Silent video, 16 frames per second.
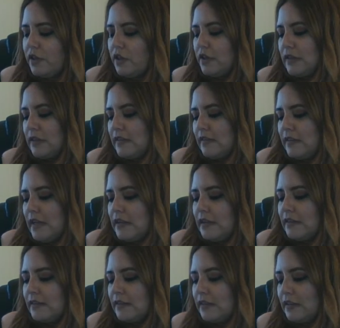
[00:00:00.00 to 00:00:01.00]
good at
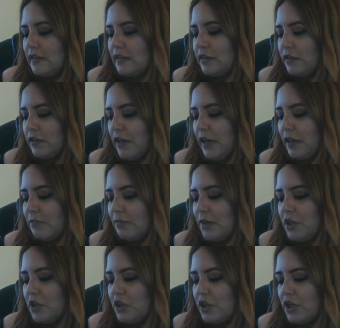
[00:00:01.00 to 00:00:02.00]
standing still and
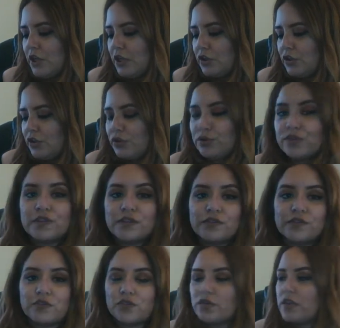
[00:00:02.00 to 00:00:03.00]
munching shoots
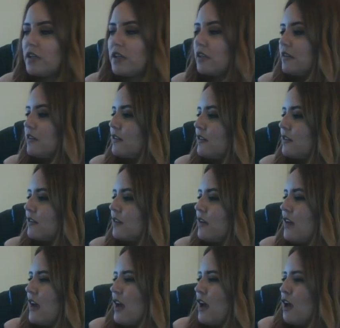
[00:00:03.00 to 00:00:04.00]
of trees,
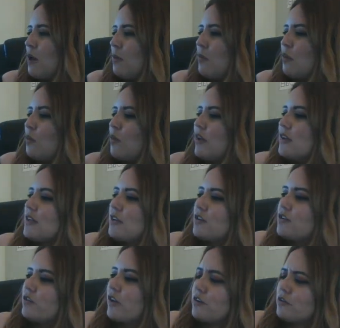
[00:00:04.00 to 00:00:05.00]
but when he
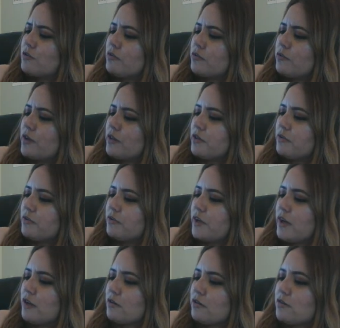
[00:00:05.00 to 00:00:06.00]
tried to run
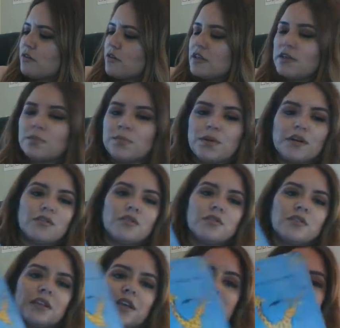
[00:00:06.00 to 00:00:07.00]
around, he
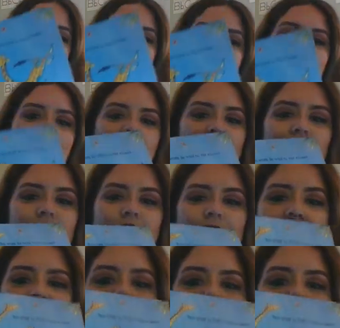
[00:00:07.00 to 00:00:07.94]
buckled at his knees.